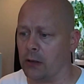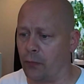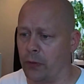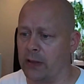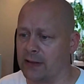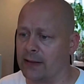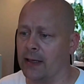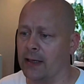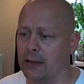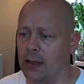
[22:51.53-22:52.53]
who is
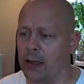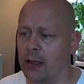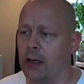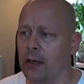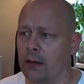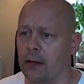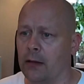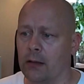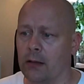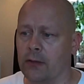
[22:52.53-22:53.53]
attending
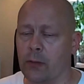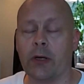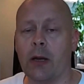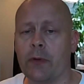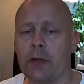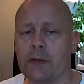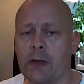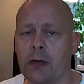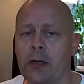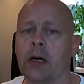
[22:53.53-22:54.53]
the summer camp this
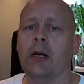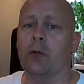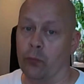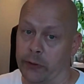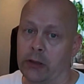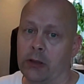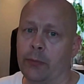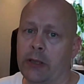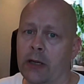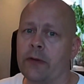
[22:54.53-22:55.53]
year will
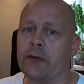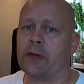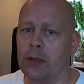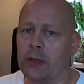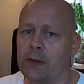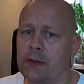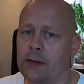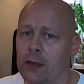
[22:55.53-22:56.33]
be at the summit.